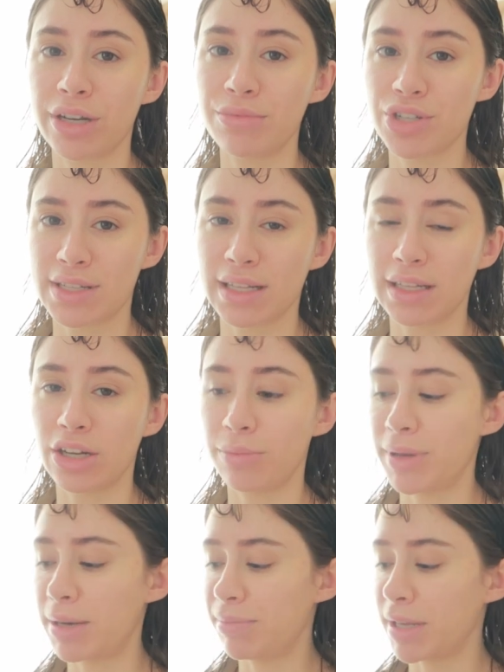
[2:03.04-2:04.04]
Cream just a little
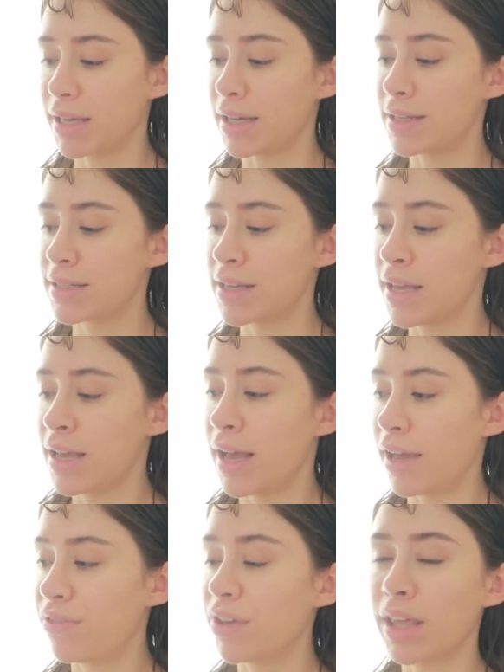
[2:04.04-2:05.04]
bit because
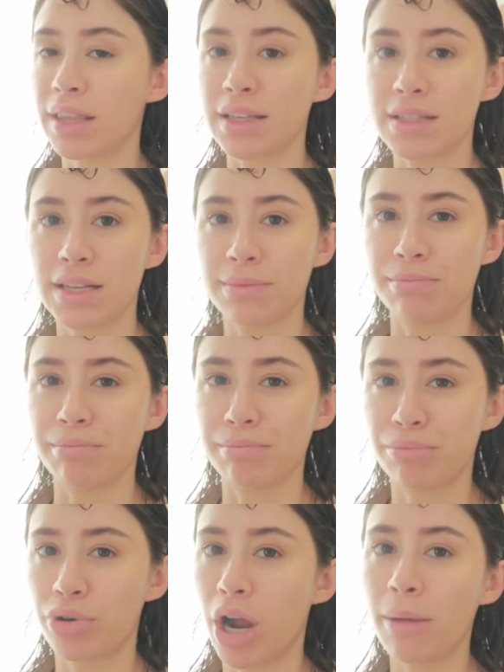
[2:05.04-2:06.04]
I feel like this
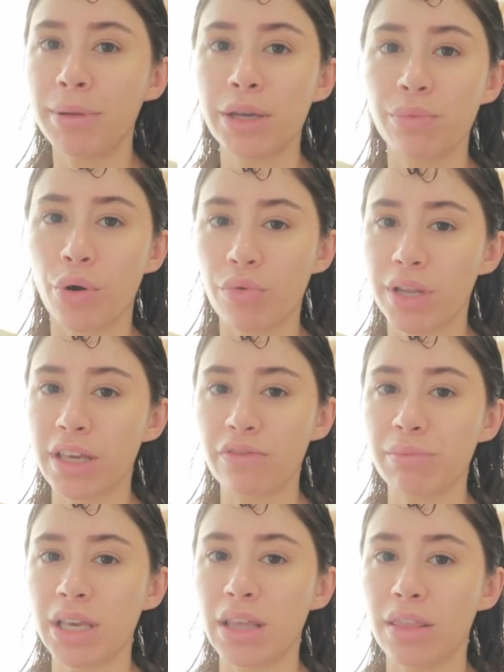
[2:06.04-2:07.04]
probably won't give
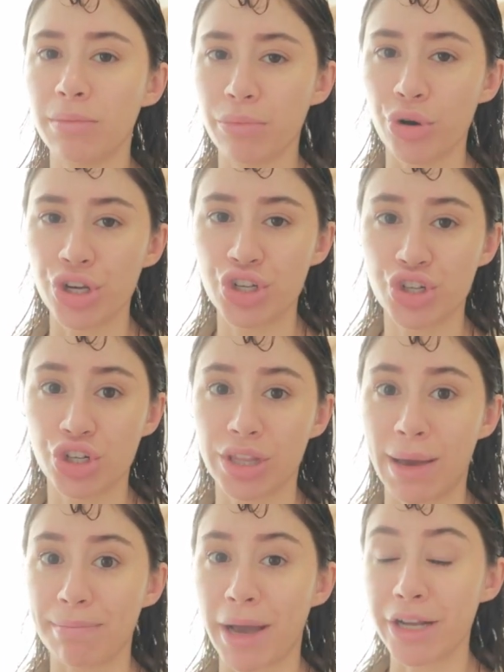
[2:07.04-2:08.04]
me the moisture
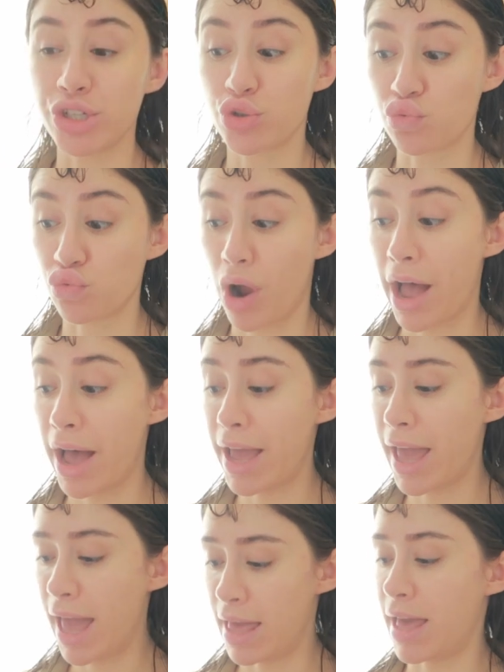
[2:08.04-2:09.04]
that my
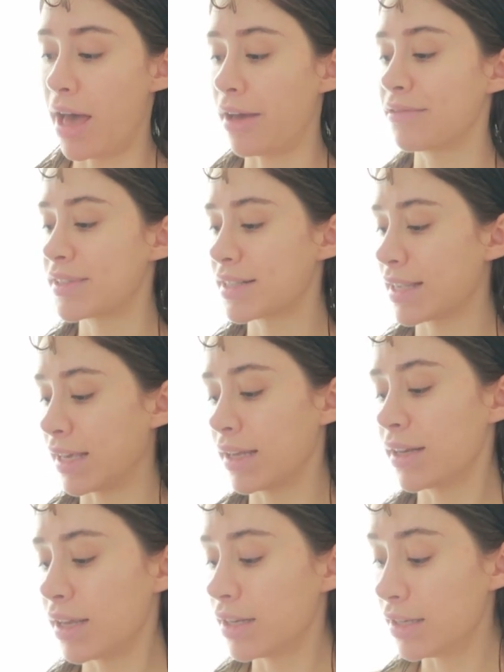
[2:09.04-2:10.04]
dry AF
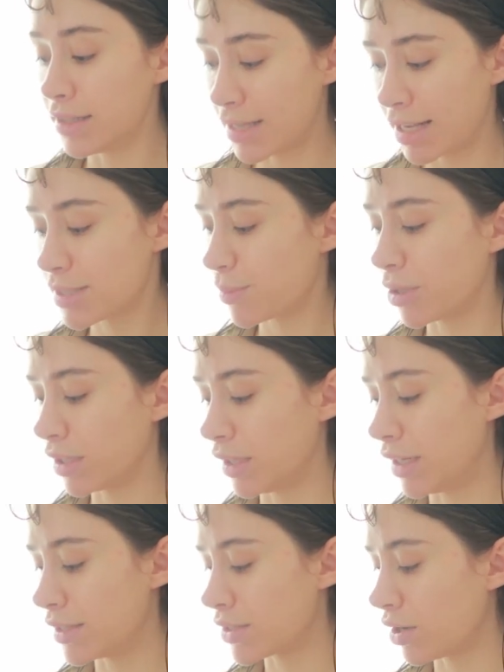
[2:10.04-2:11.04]
skin desperately
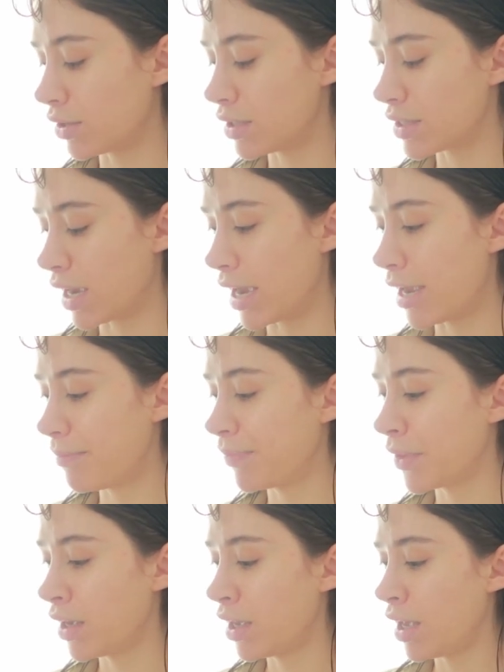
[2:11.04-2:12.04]
needs all the time.